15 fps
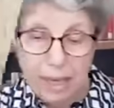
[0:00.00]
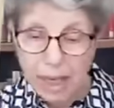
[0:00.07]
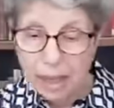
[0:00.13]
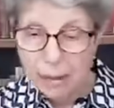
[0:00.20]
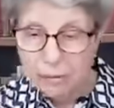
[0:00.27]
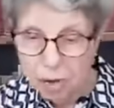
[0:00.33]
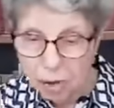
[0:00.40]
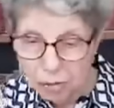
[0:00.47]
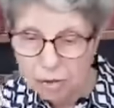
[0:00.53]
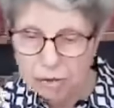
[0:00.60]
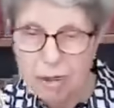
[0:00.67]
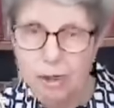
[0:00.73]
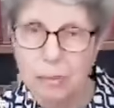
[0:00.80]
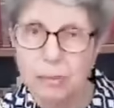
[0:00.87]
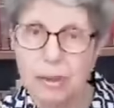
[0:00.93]
I'm not
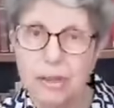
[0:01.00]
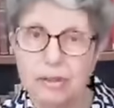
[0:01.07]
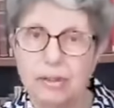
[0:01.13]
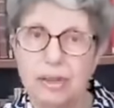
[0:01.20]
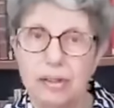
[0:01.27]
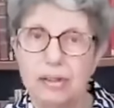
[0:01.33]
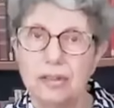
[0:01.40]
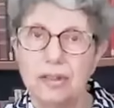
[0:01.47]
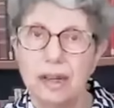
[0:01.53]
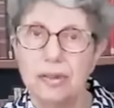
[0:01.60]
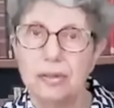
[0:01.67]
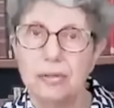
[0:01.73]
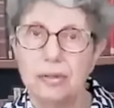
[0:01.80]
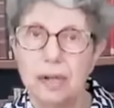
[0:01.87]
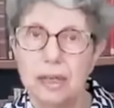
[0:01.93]
celebrating the
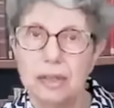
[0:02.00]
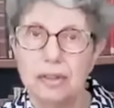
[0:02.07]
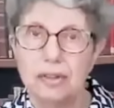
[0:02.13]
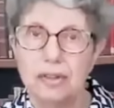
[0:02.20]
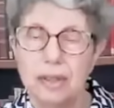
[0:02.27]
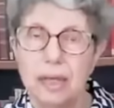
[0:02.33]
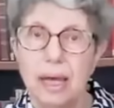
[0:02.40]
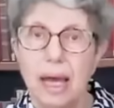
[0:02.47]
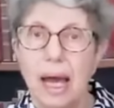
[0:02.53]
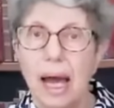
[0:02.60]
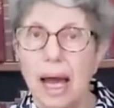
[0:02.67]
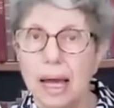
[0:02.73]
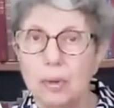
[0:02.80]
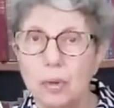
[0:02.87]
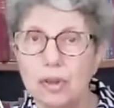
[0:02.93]
death of Raisi.
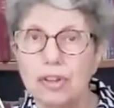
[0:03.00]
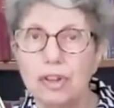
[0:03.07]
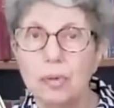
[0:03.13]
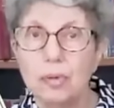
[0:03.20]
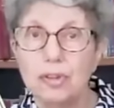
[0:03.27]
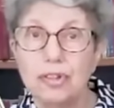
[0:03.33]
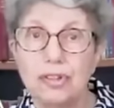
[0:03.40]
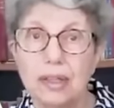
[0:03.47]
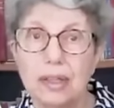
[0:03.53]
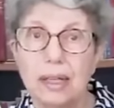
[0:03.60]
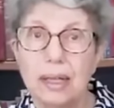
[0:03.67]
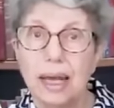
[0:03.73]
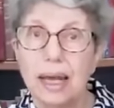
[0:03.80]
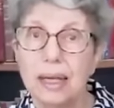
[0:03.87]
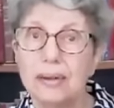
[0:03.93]
I wish he was still
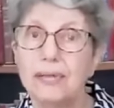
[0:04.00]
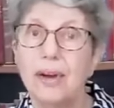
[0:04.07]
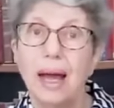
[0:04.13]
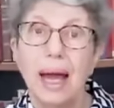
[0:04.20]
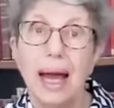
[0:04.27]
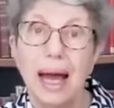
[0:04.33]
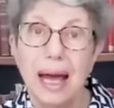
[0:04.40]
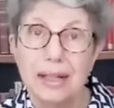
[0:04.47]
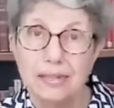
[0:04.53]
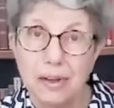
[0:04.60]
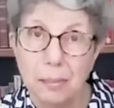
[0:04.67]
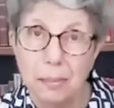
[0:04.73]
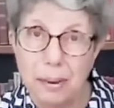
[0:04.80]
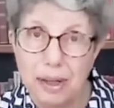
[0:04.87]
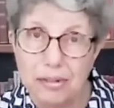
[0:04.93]
alive and
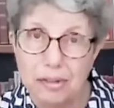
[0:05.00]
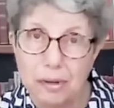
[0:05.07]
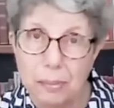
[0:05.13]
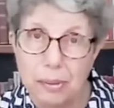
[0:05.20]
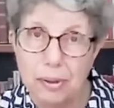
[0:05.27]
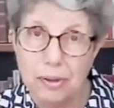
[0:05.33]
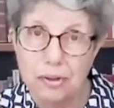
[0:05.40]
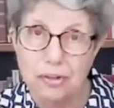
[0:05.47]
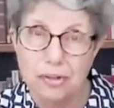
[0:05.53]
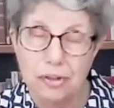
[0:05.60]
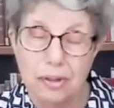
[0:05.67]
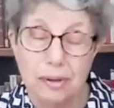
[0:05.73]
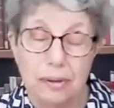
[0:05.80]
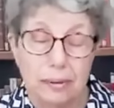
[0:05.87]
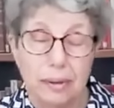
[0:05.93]
a better
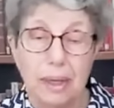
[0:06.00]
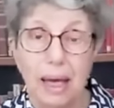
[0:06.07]
person.